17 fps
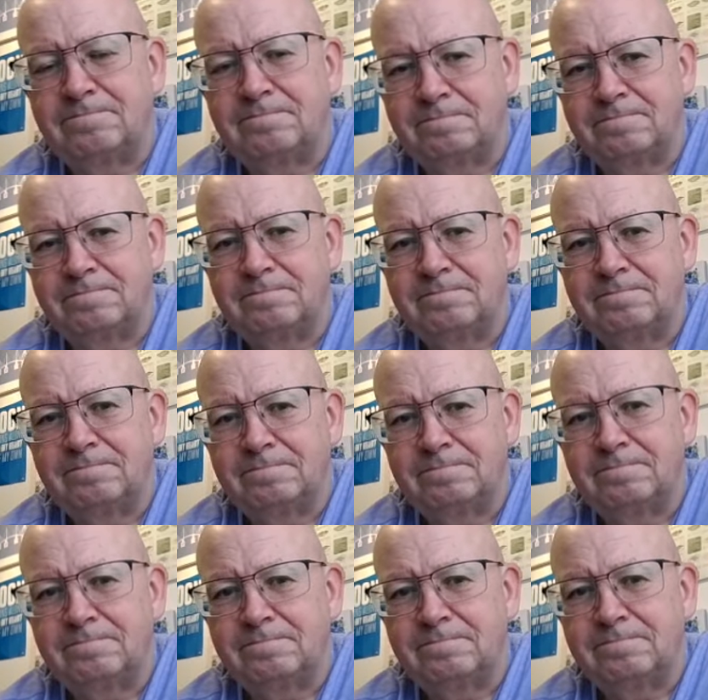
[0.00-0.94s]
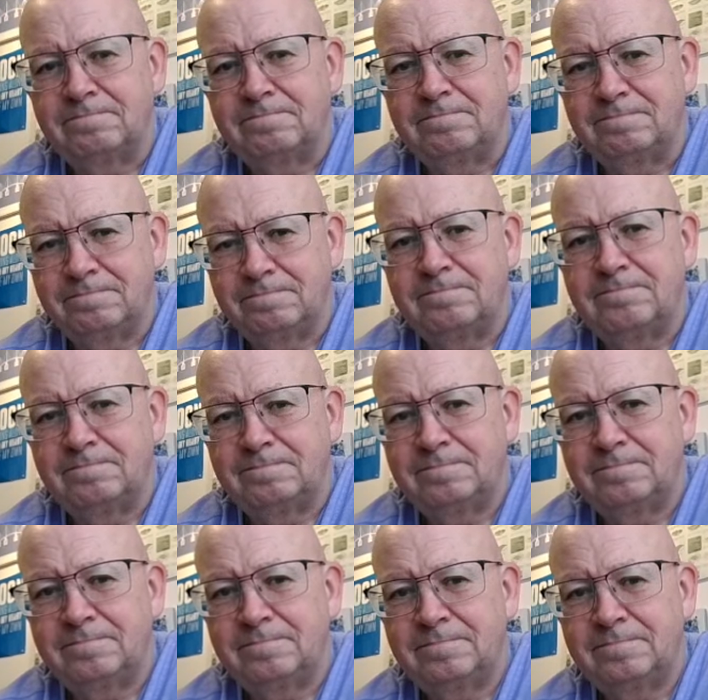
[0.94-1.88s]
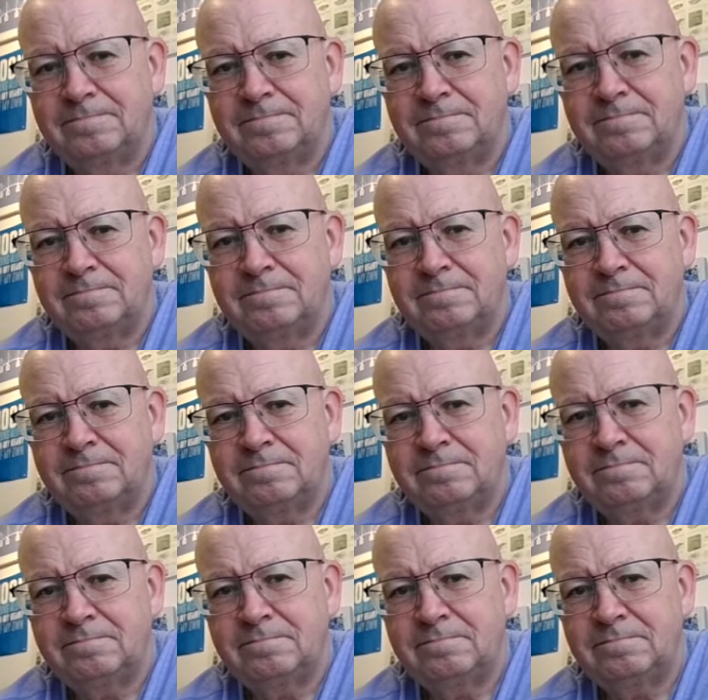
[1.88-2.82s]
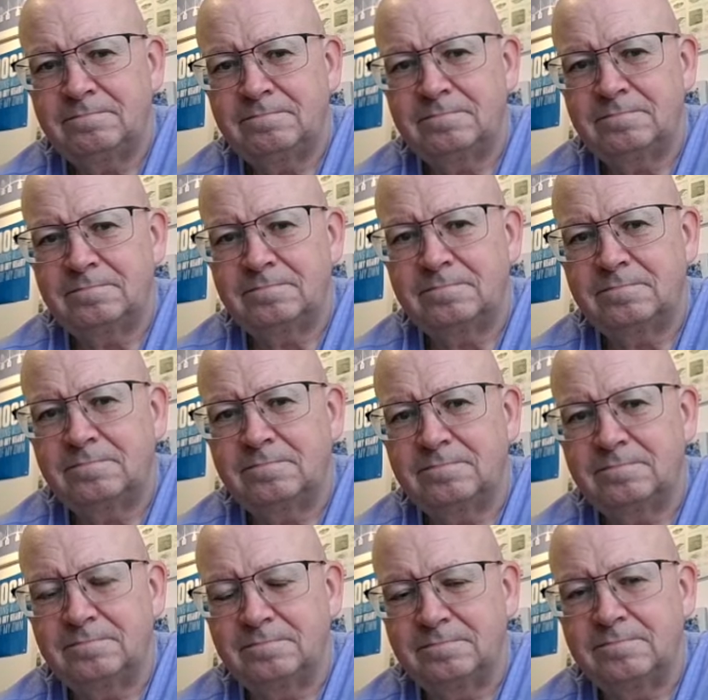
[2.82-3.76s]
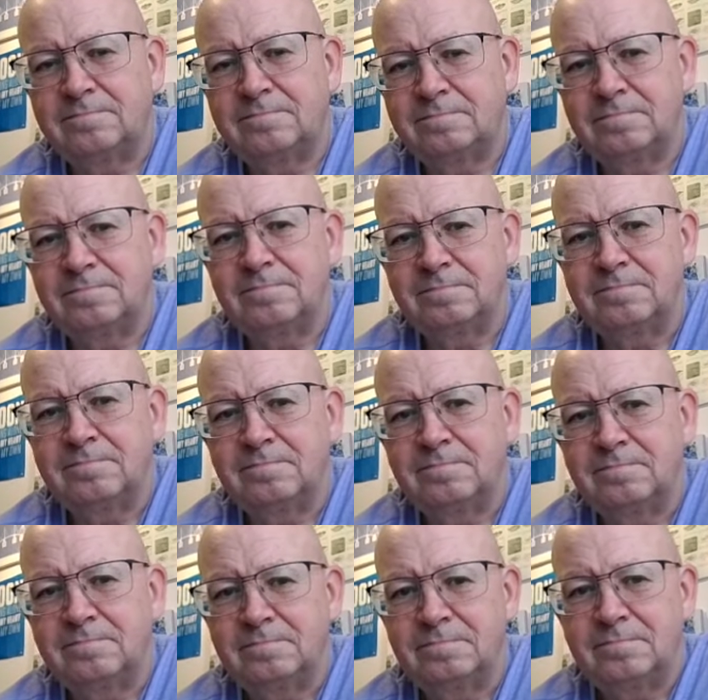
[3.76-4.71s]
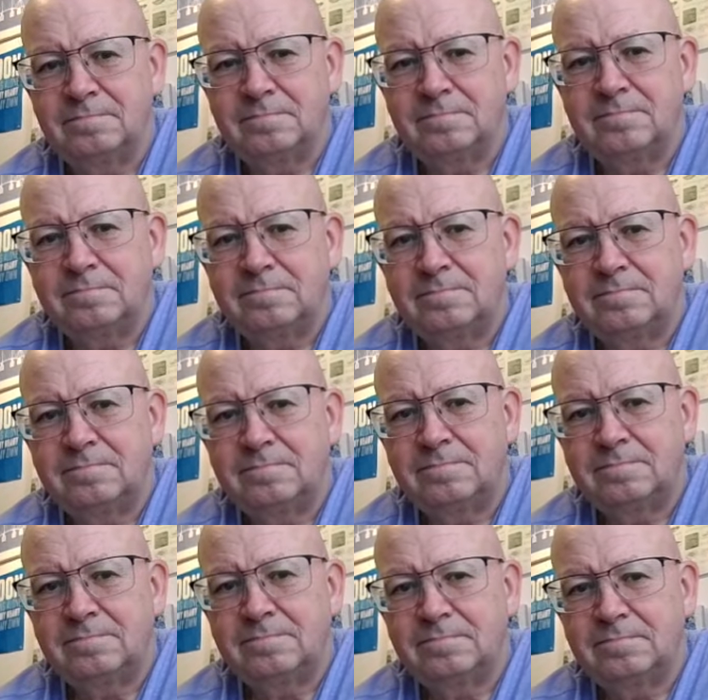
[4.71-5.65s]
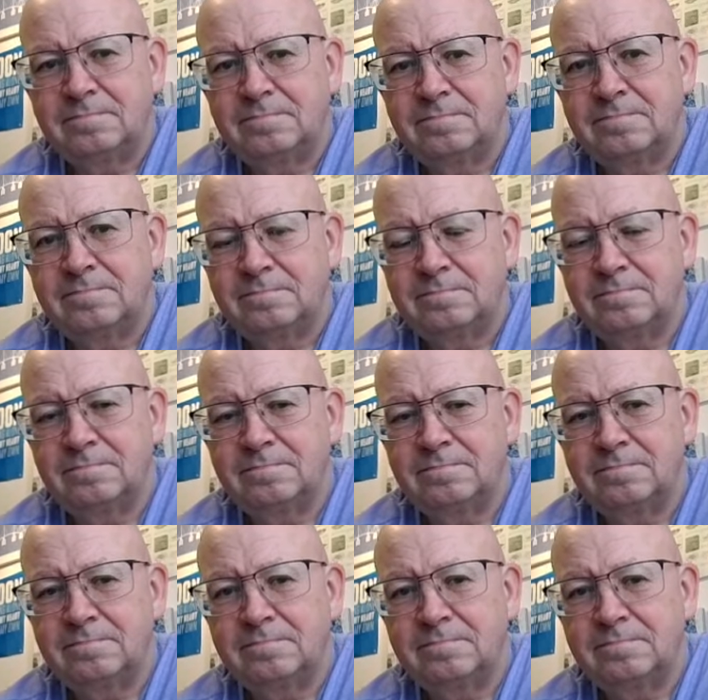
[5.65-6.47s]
[no speech]